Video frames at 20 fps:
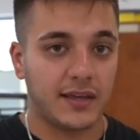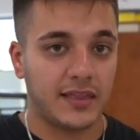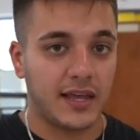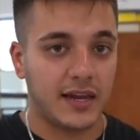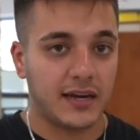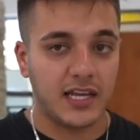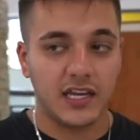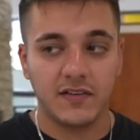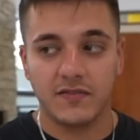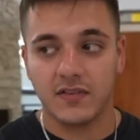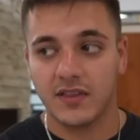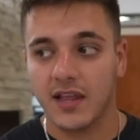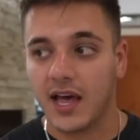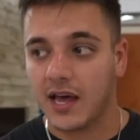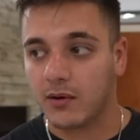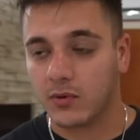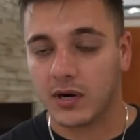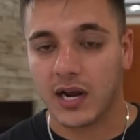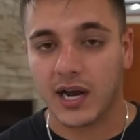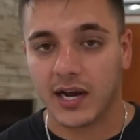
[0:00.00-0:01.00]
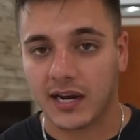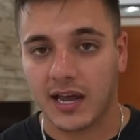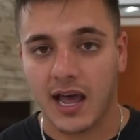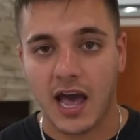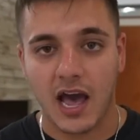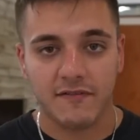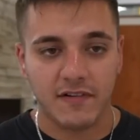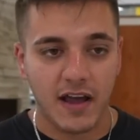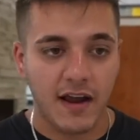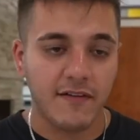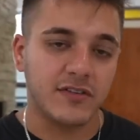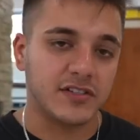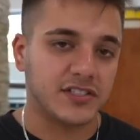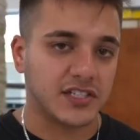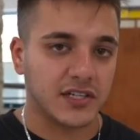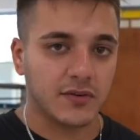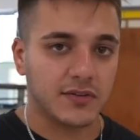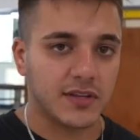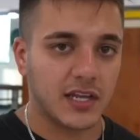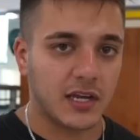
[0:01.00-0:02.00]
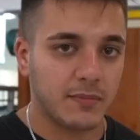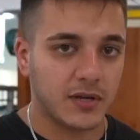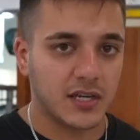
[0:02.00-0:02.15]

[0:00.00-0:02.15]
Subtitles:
and then even then, we're not gonna have every single thing